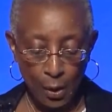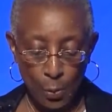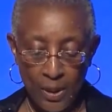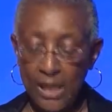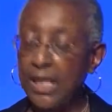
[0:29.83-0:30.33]

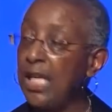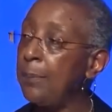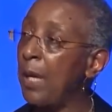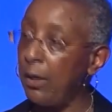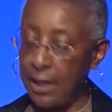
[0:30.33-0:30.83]
We need to
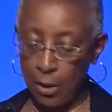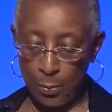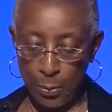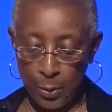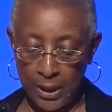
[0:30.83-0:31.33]
keep our
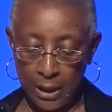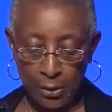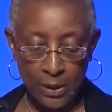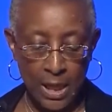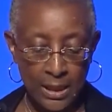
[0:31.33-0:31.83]
airport,
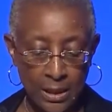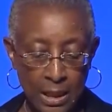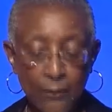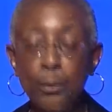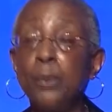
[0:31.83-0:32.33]
airline, and
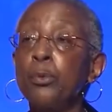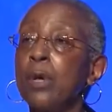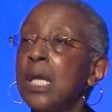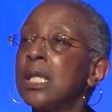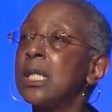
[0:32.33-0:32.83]
government
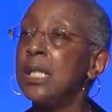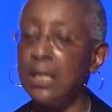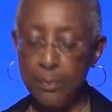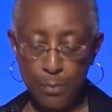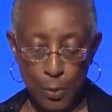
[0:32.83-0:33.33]

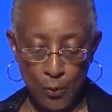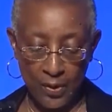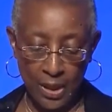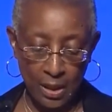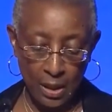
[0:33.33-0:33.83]
processes
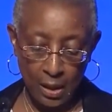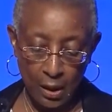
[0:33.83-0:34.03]
moving